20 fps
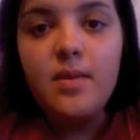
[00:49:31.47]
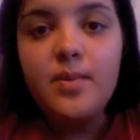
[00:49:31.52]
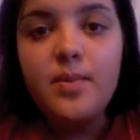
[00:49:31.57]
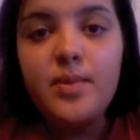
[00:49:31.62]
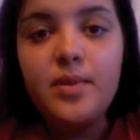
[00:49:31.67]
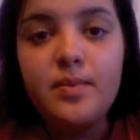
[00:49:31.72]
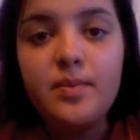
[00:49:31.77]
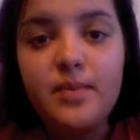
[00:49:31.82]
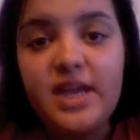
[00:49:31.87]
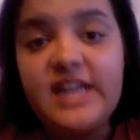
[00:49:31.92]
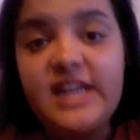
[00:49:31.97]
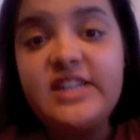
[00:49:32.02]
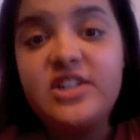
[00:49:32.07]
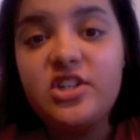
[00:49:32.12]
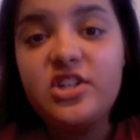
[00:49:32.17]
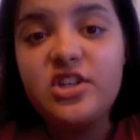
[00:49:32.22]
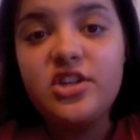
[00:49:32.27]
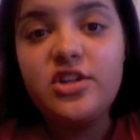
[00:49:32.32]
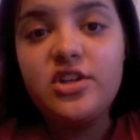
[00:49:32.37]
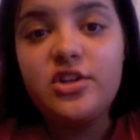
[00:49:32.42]
but make
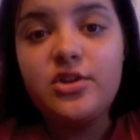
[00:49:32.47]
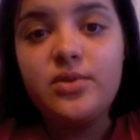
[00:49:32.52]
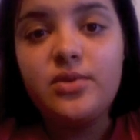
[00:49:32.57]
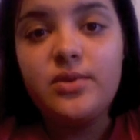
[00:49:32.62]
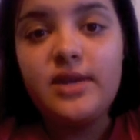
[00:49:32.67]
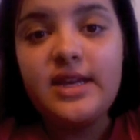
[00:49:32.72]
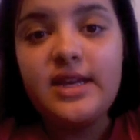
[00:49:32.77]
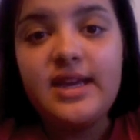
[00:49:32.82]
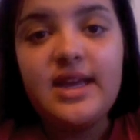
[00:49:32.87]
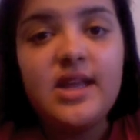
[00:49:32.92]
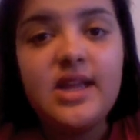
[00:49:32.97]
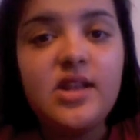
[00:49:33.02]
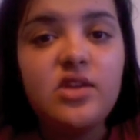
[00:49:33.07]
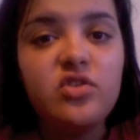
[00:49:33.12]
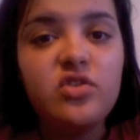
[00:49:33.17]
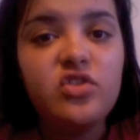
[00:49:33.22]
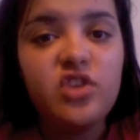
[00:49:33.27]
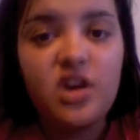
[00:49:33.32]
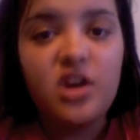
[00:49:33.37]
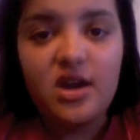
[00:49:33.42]
sure you're doing it and
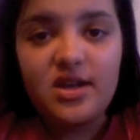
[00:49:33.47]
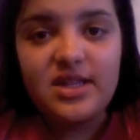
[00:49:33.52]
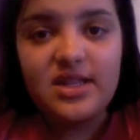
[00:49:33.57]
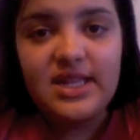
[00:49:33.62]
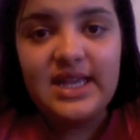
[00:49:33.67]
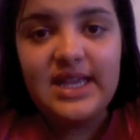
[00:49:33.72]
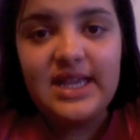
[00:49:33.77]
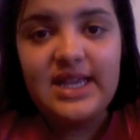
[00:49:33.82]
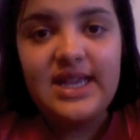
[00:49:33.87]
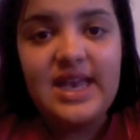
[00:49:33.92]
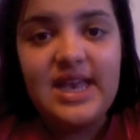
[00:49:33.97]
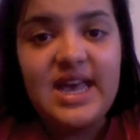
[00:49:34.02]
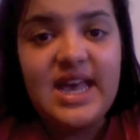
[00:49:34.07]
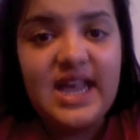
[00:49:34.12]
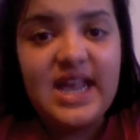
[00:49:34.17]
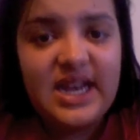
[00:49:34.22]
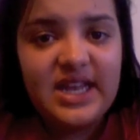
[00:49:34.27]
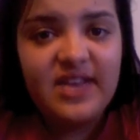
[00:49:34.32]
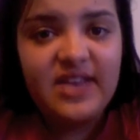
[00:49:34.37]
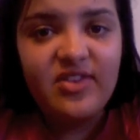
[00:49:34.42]
you're not taking
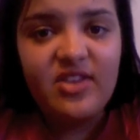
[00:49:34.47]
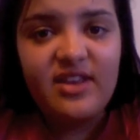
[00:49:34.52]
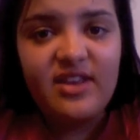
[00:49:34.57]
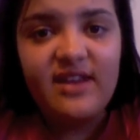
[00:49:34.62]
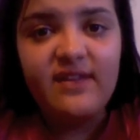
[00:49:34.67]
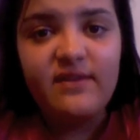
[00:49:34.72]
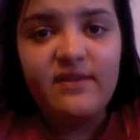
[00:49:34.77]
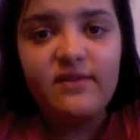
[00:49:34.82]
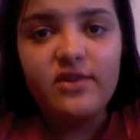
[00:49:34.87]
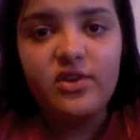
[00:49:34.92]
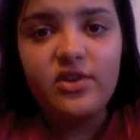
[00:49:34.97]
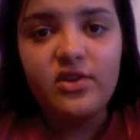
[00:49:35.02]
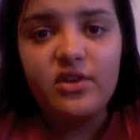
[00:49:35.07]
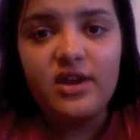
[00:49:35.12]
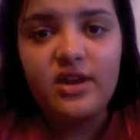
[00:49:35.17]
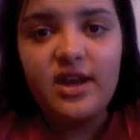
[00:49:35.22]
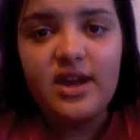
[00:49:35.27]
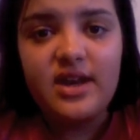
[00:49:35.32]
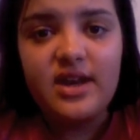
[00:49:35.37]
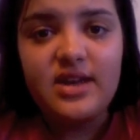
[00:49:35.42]
anything for
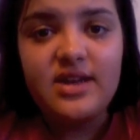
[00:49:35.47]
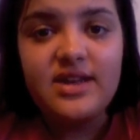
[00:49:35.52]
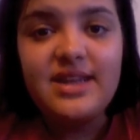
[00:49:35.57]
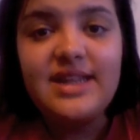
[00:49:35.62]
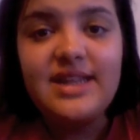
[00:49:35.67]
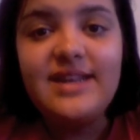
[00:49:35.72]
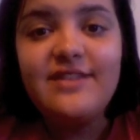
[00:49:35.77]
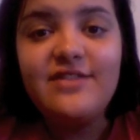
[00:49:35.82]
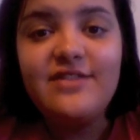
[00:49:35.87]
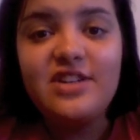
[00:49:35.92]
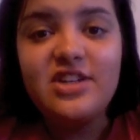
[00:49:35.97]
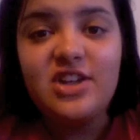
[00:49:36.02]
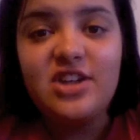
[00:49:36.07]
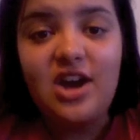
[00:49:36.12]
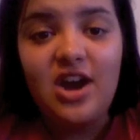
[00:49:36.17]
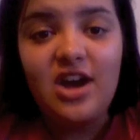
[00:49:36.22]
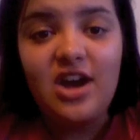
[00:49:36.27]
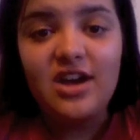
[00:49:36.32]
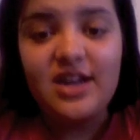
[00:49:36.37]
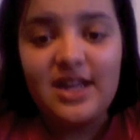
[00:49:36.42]
granted. Even
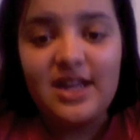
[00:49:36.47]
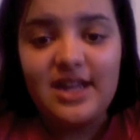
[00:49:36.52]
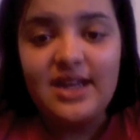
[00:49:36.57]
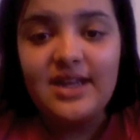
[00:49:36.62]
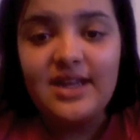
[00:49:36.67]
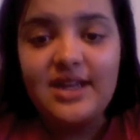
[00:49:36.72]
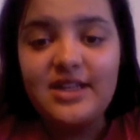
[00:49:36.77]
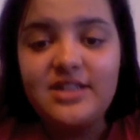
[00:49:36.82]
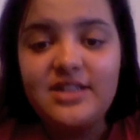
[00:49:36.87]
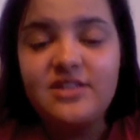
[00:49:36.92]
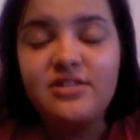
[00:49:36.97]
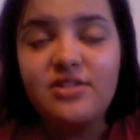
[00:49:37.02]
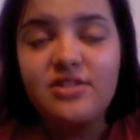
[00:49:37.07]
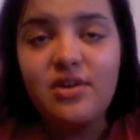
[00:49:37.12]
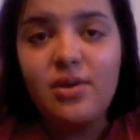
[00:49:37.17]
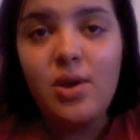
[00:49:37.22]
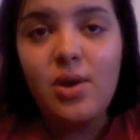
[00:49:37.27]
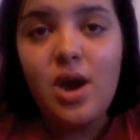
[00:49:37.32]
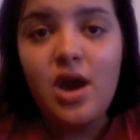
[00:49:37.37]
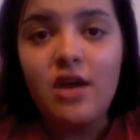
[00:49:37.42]
talking, it's
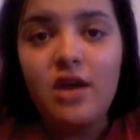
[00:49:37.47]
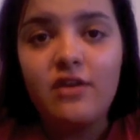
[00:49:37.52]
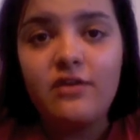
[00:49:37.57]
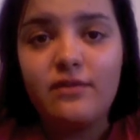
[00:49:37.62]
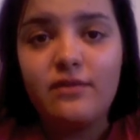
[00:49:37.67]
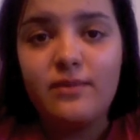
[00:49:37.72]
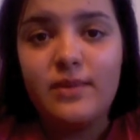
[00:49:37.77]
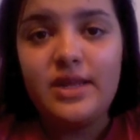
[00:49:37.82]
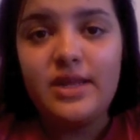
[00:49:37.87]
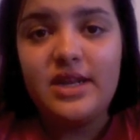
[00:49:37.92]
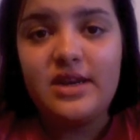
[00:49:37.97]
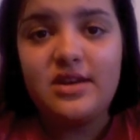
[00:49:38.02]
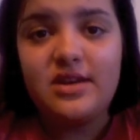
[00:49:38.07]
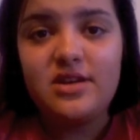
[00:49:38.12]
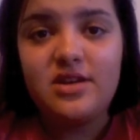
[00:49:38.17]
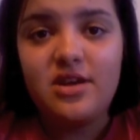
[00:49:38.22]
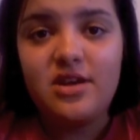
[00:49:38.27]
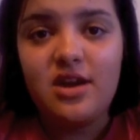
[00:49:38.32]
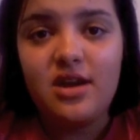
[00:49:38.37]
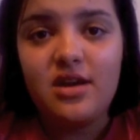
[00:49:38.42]
so hard for me to
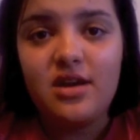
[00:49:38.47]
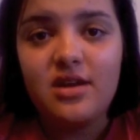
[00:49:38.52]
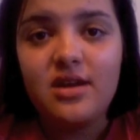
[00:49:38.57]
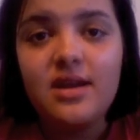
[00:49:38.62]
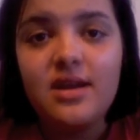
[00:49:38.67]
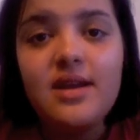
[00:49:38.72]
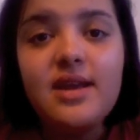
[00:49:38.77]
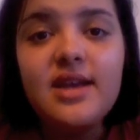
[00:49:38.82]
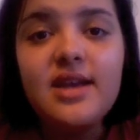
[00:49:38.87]
talk.